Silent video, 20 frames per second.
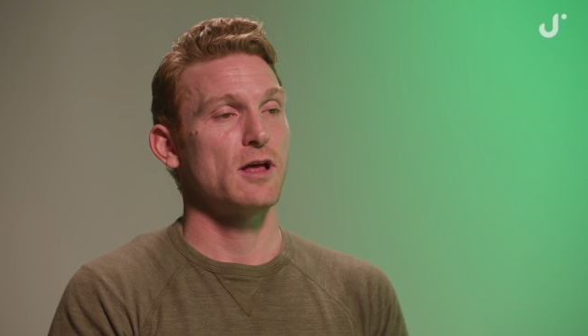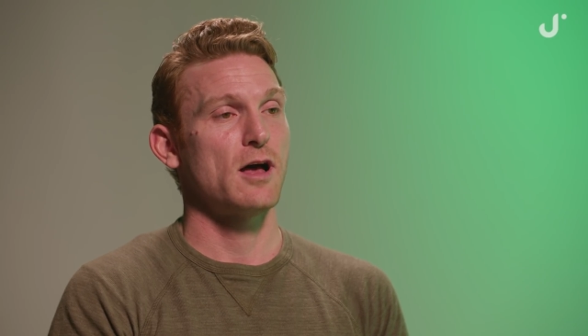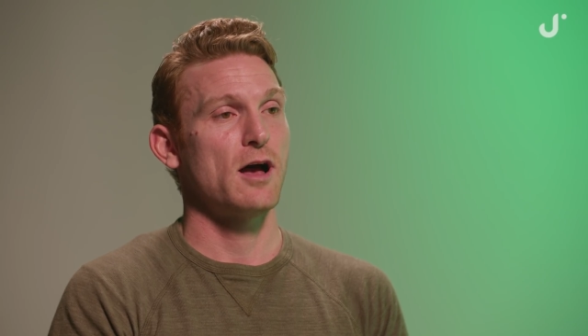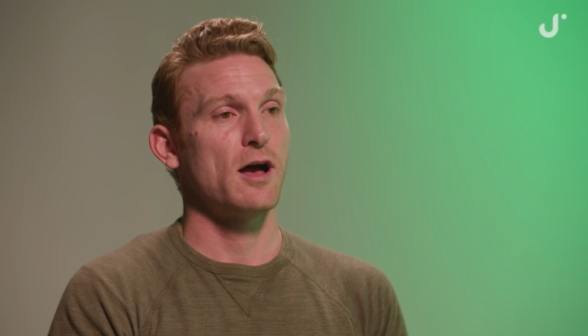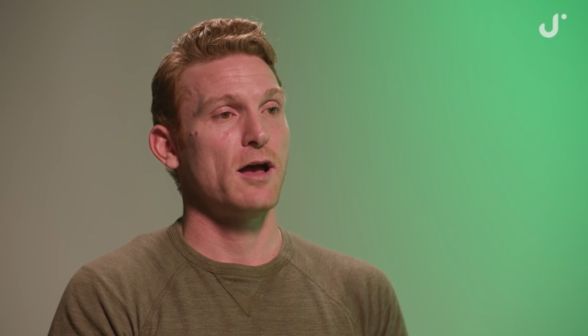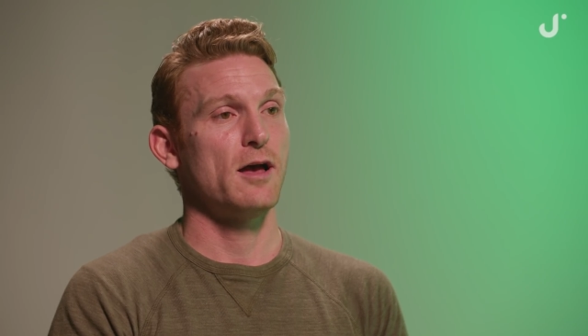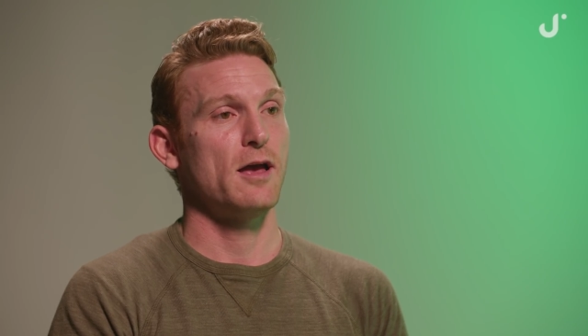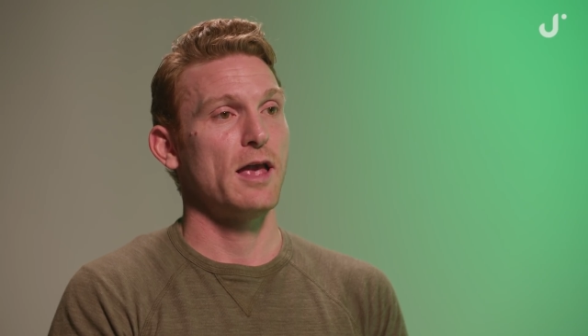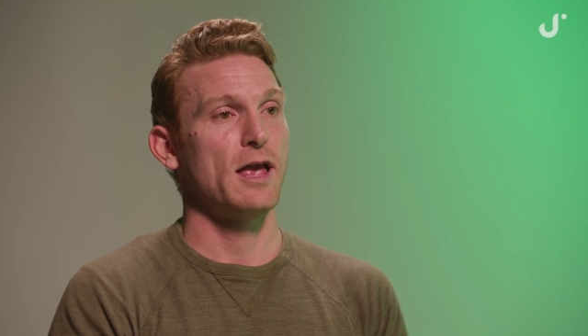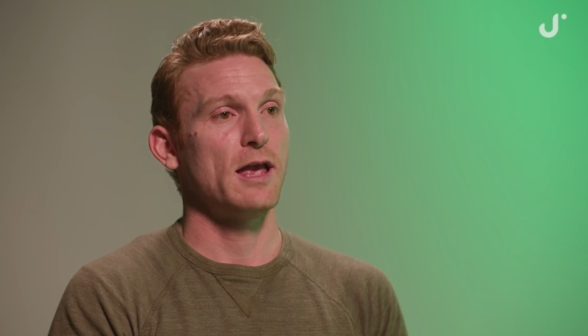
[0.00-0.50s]

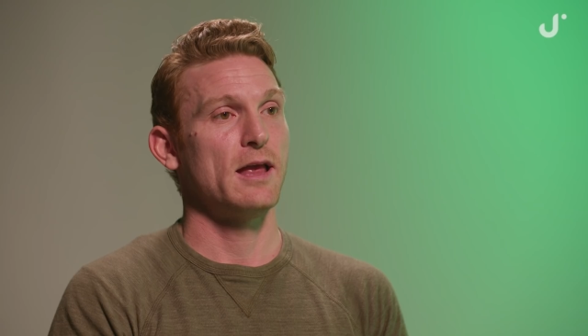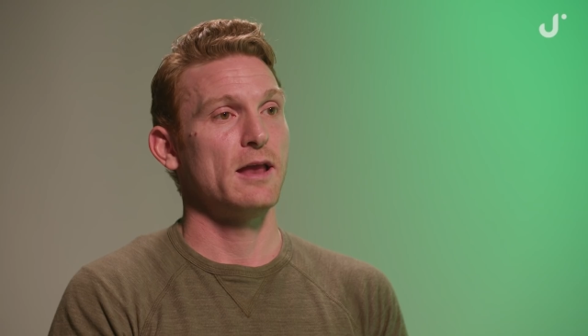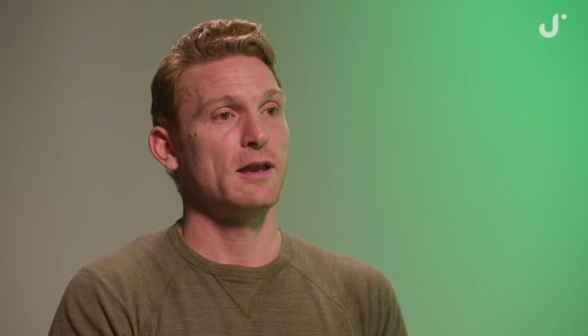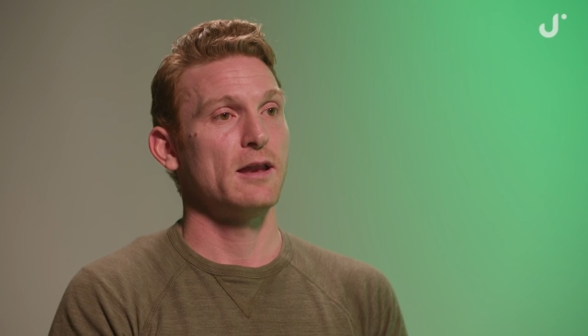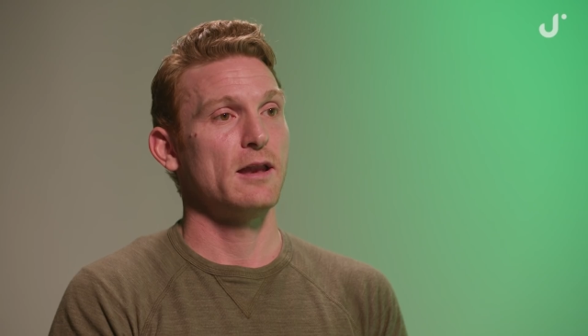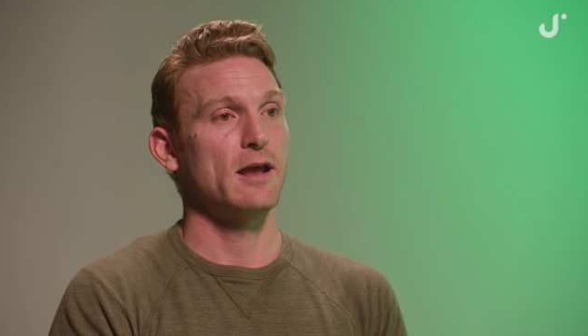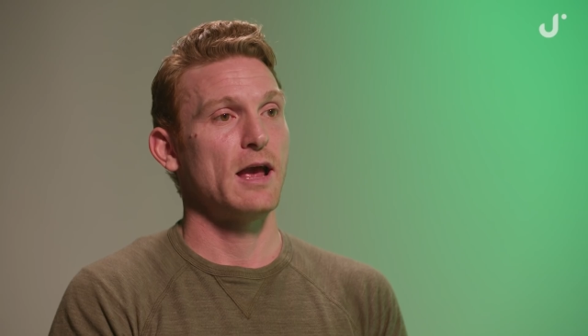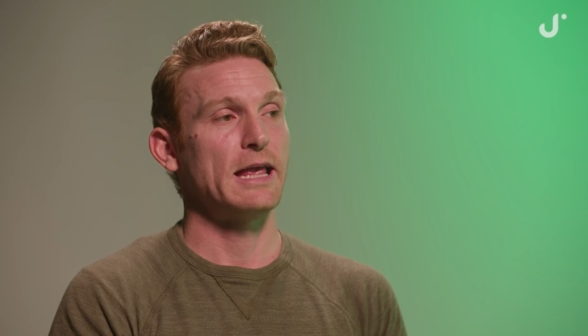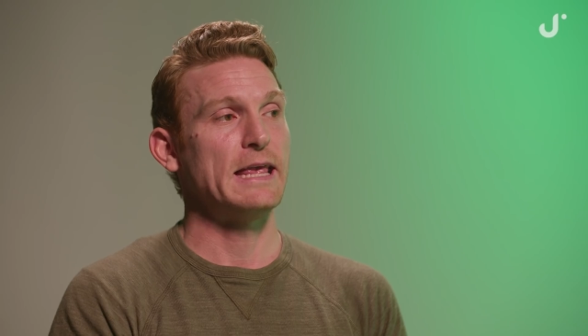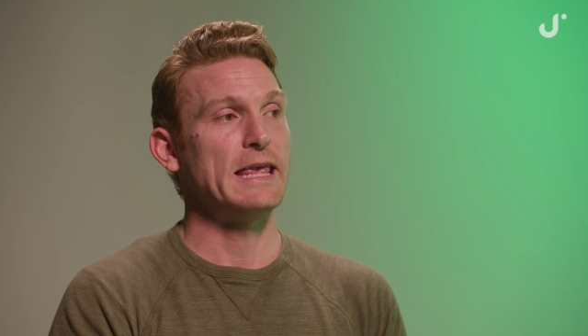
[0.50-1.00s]
lot.
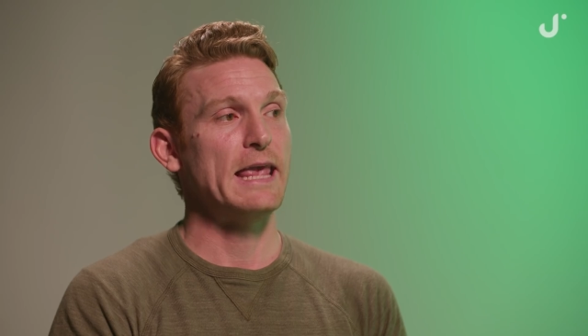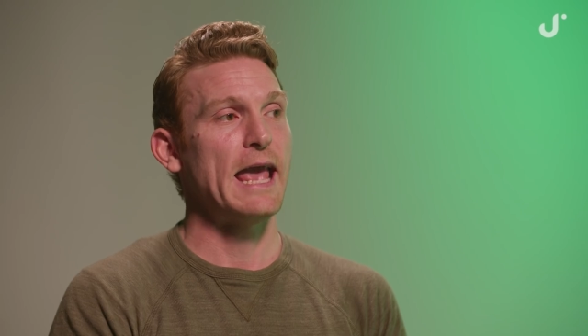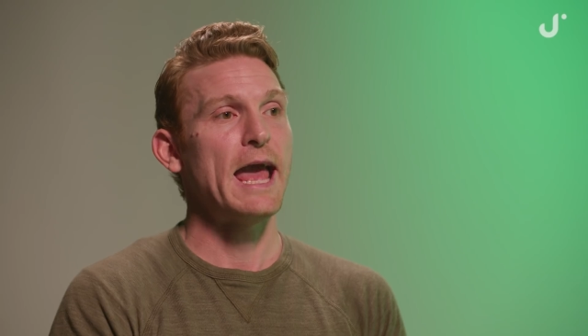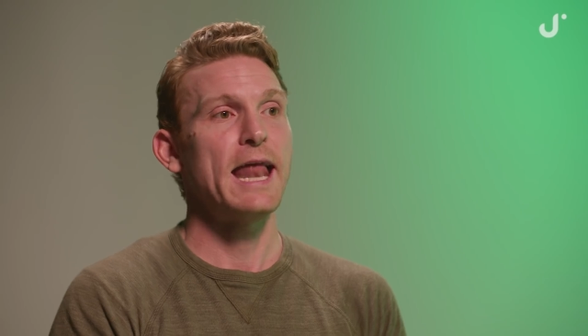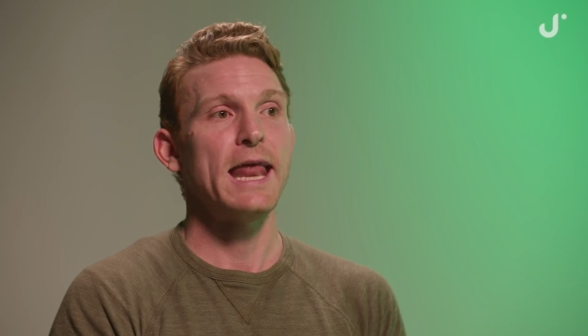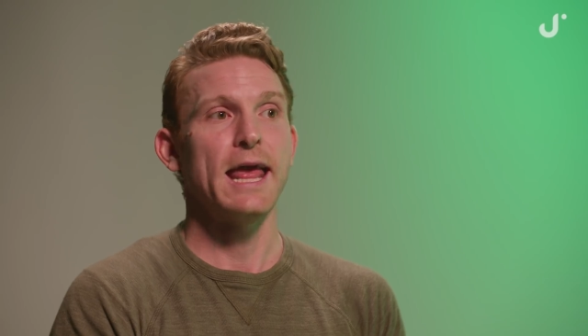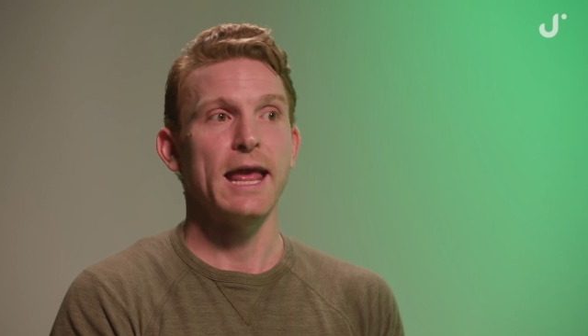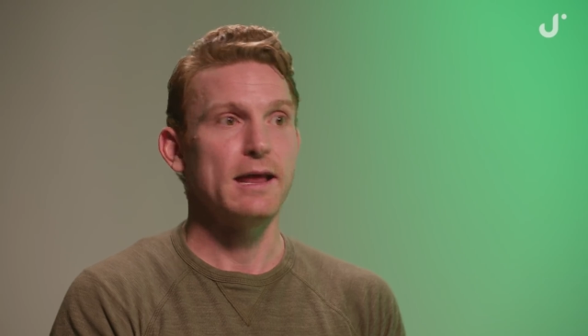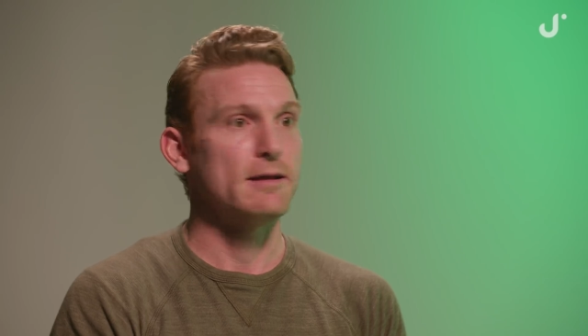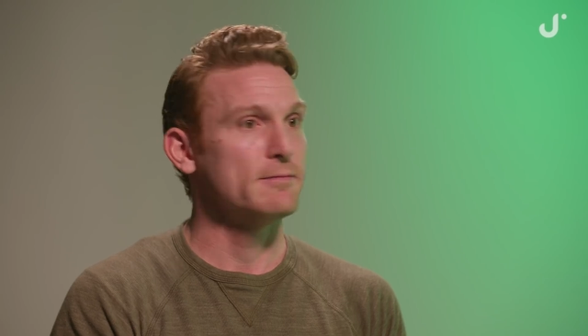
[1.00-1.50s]
And I
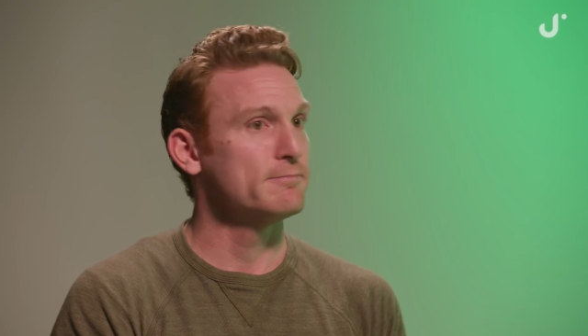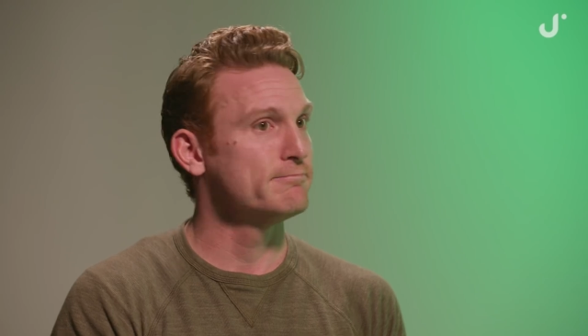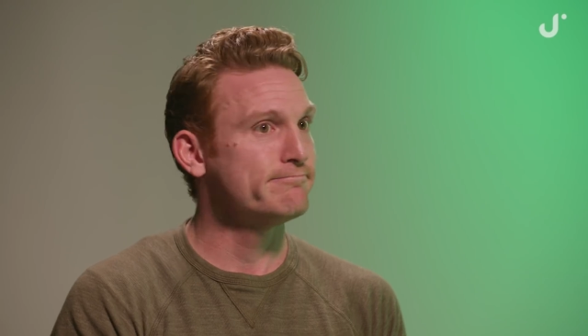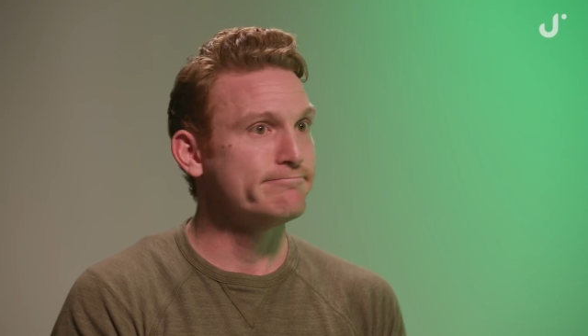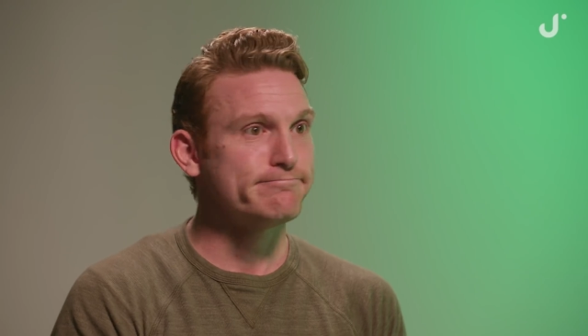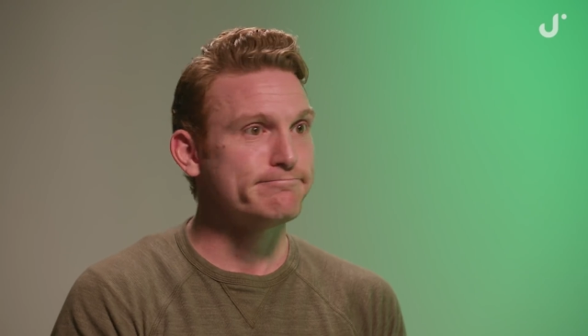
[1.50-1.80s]
get it.